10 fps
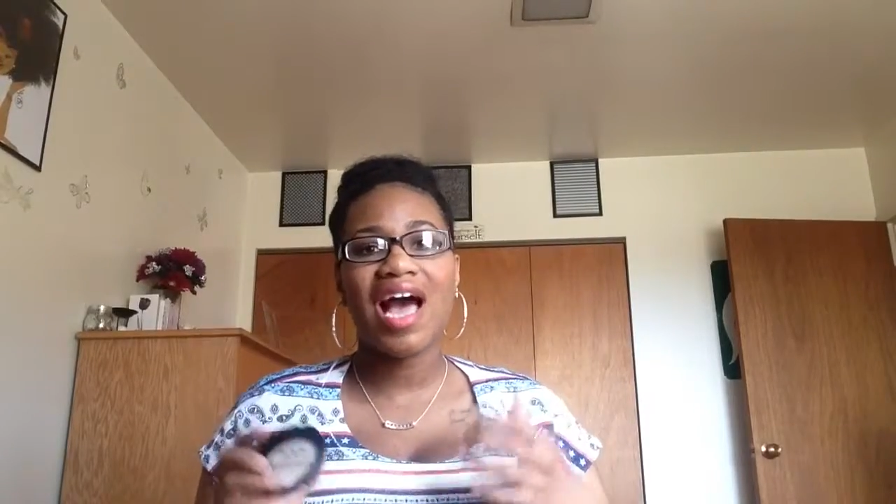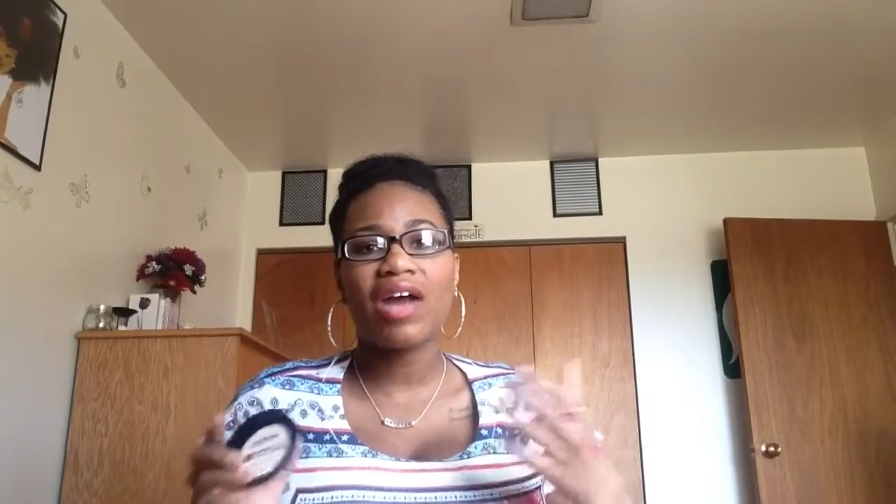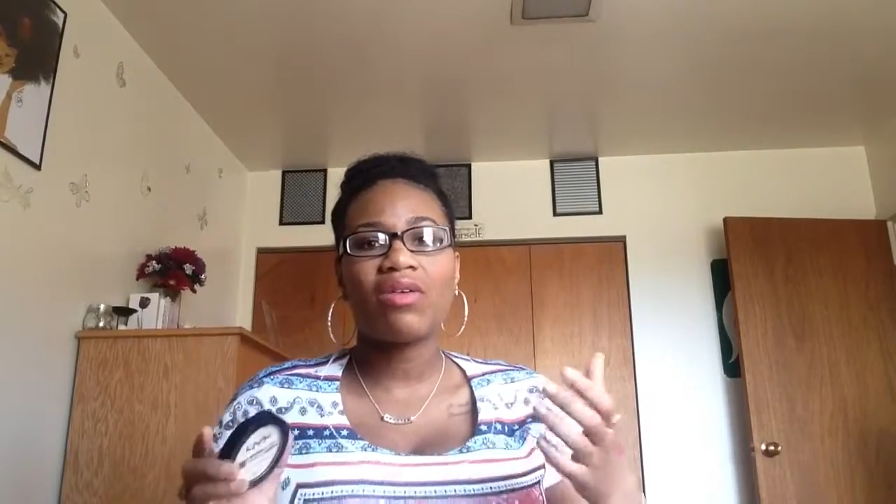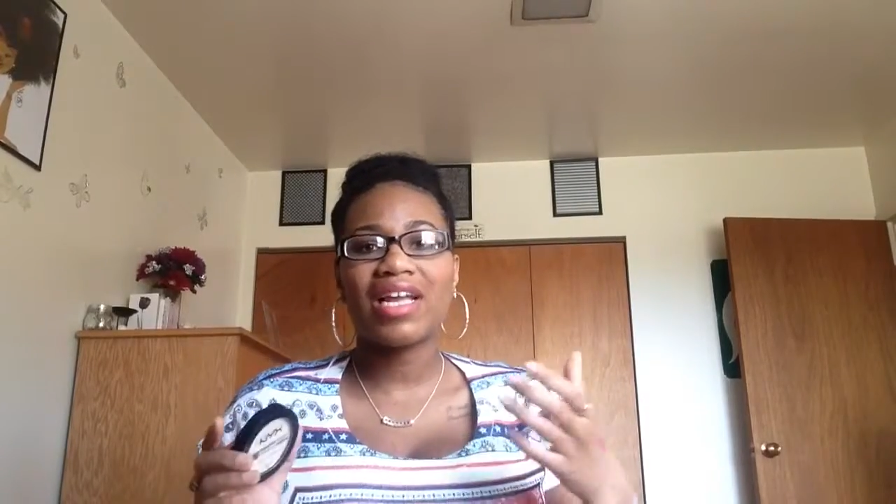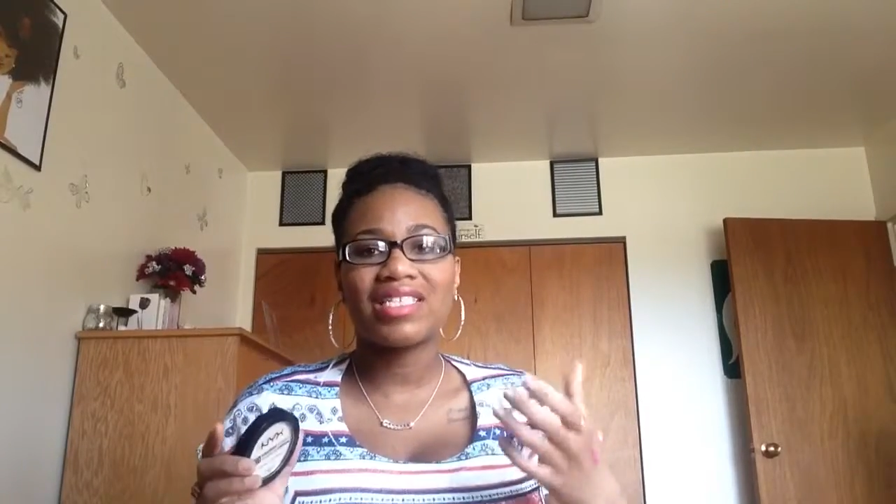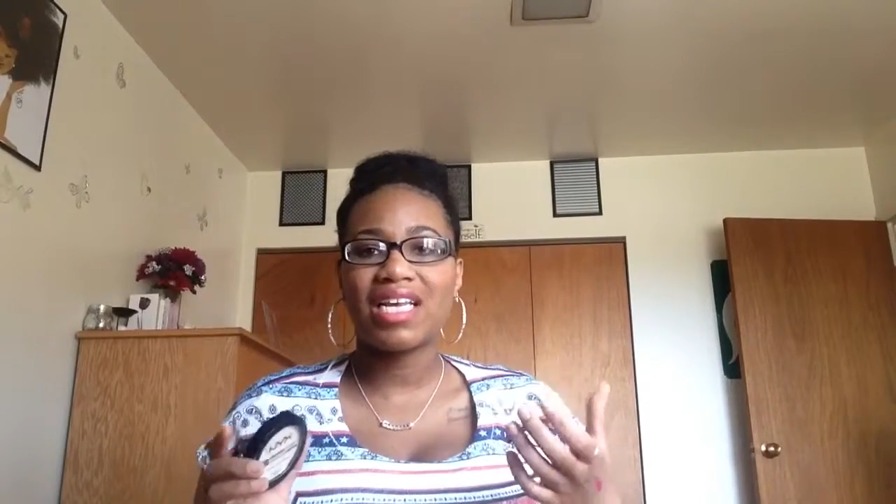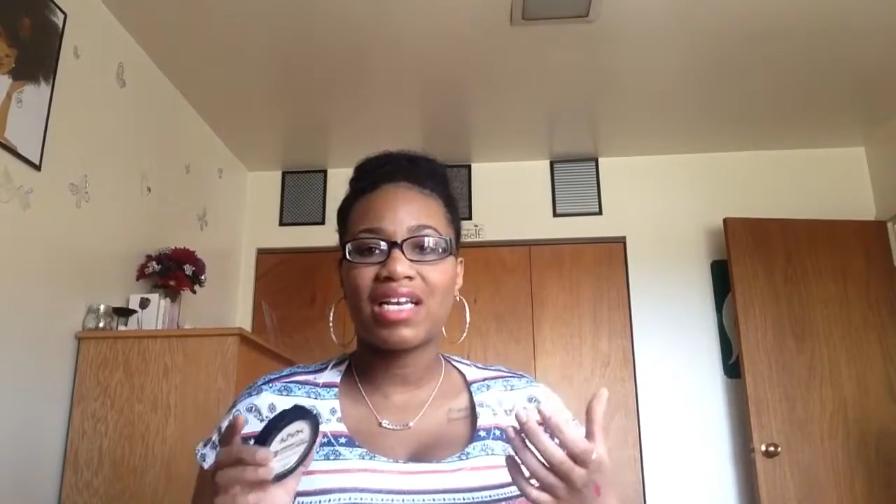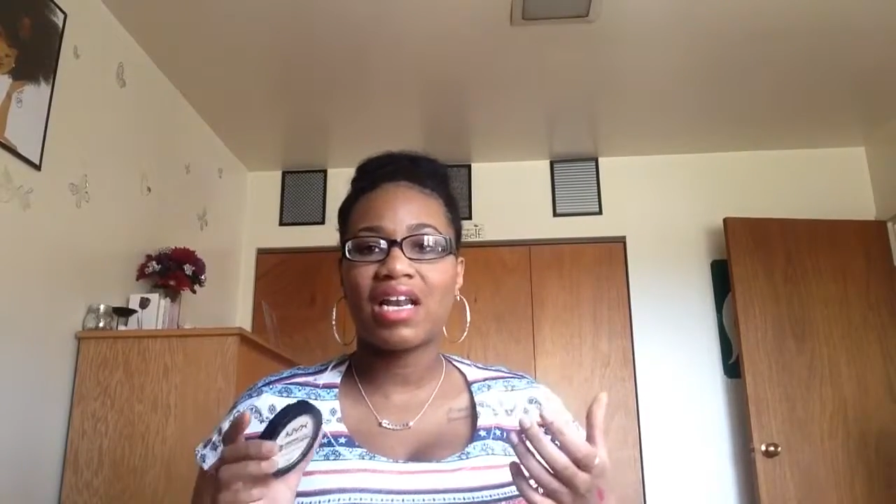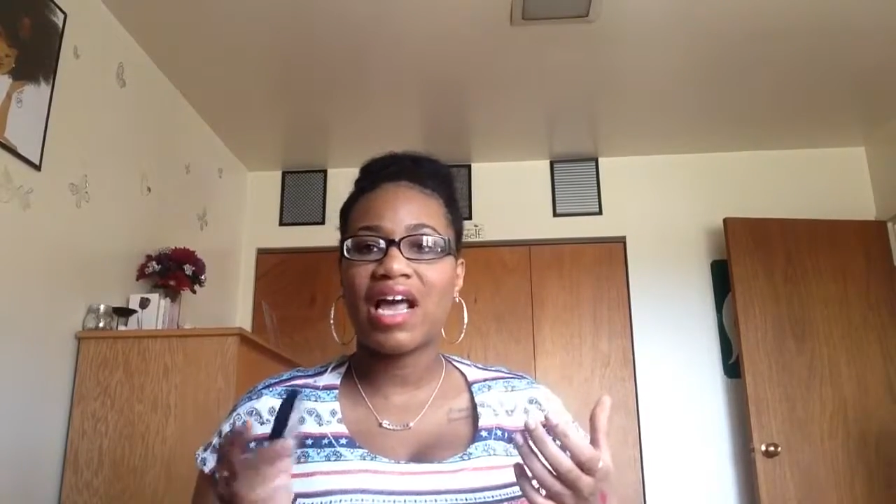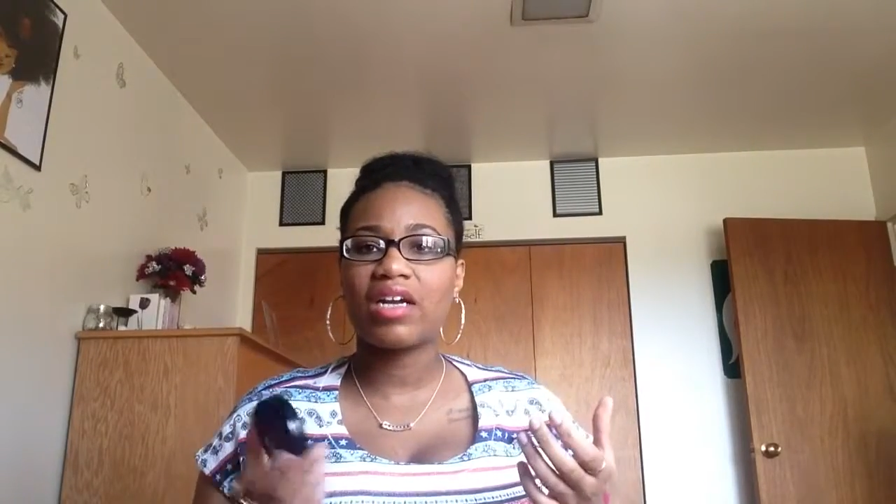I don't like
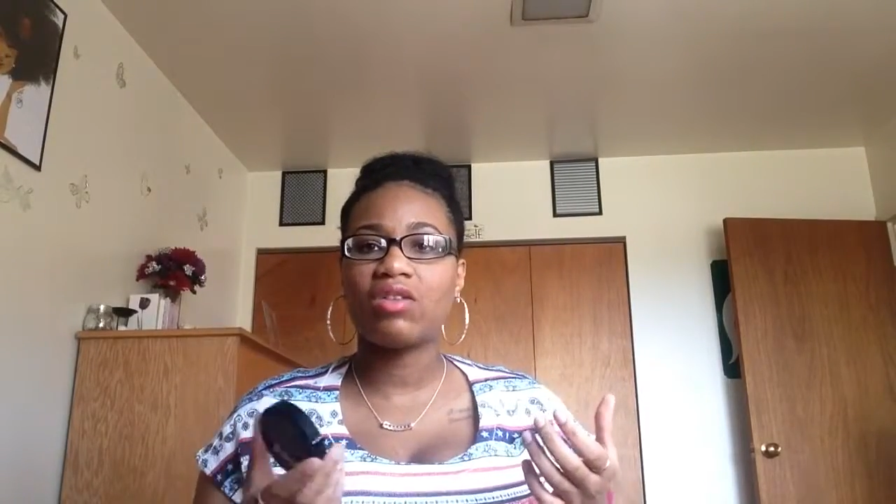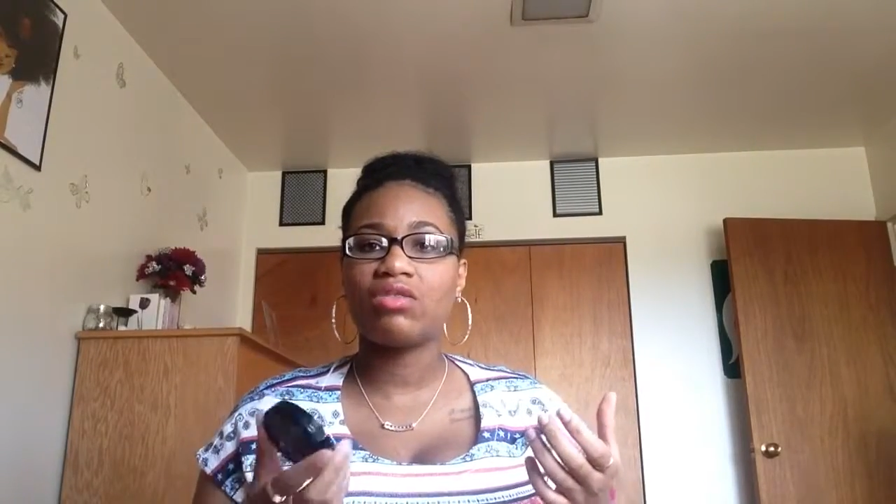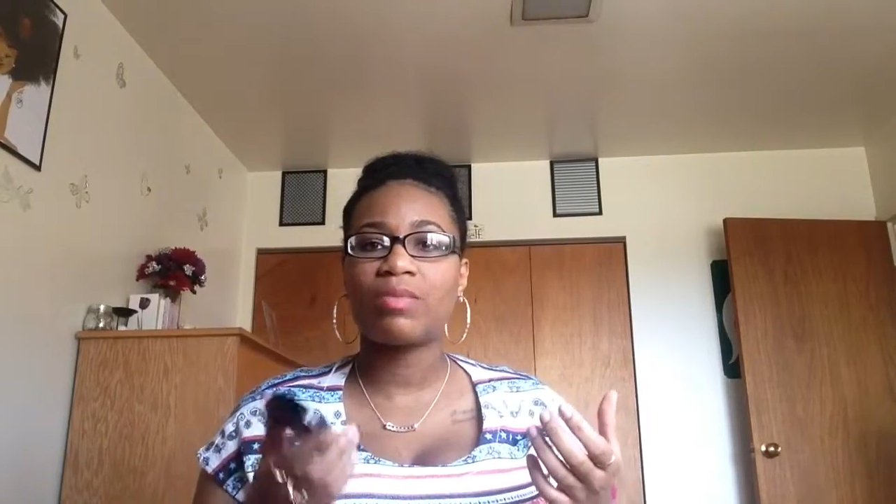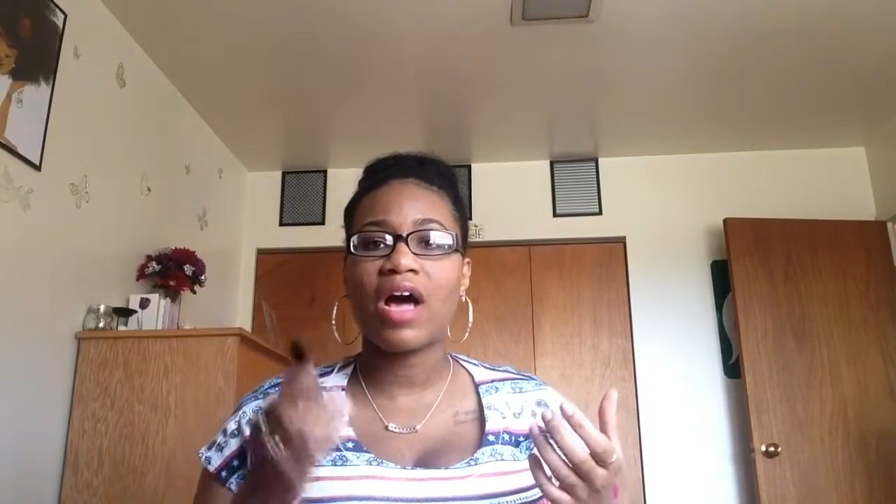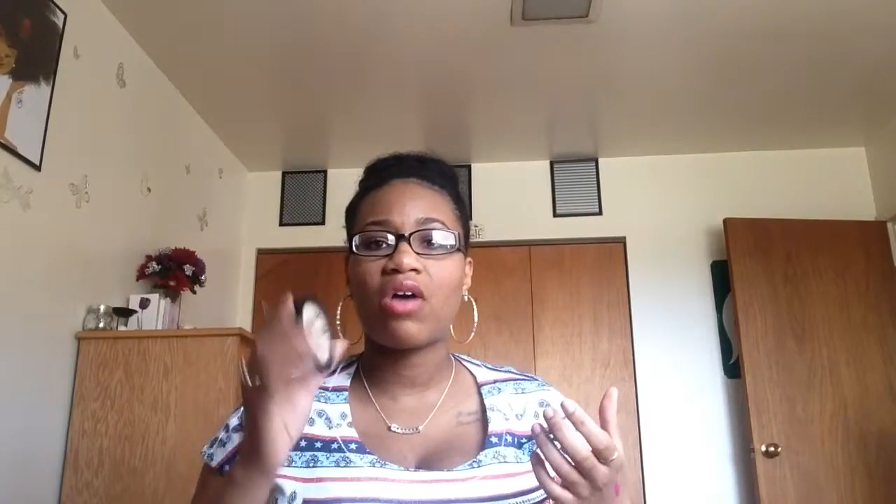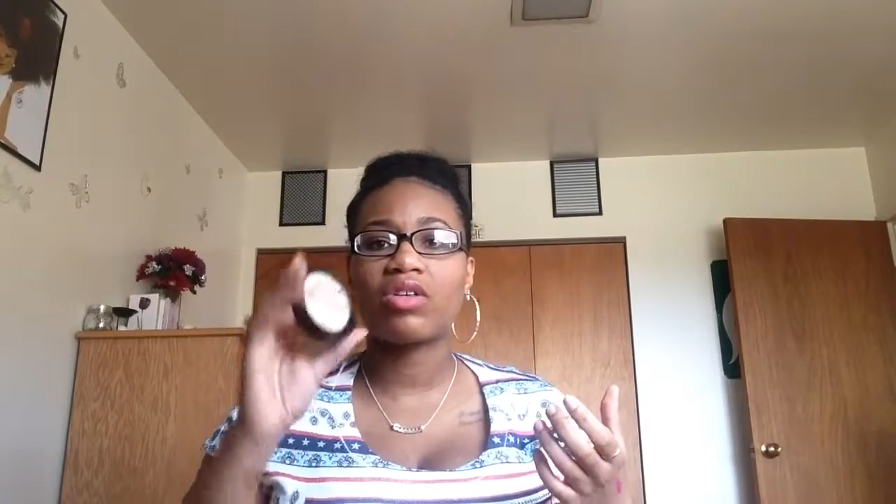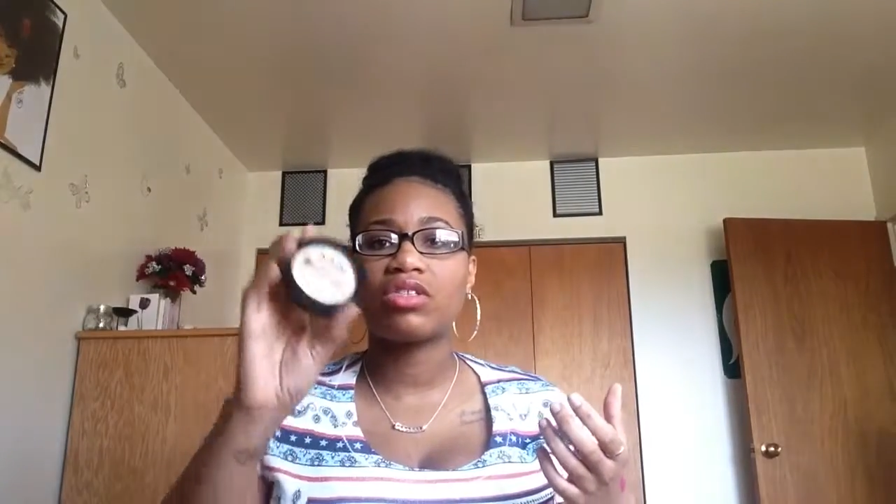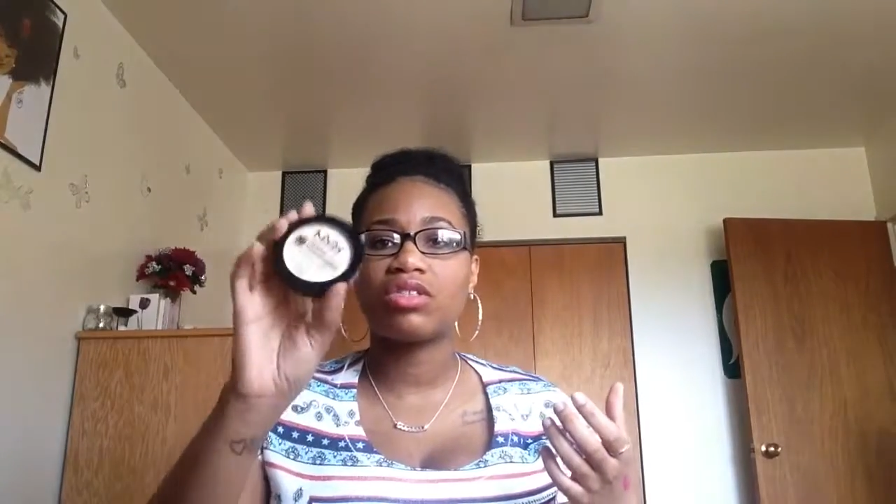taking a lot of loose powder.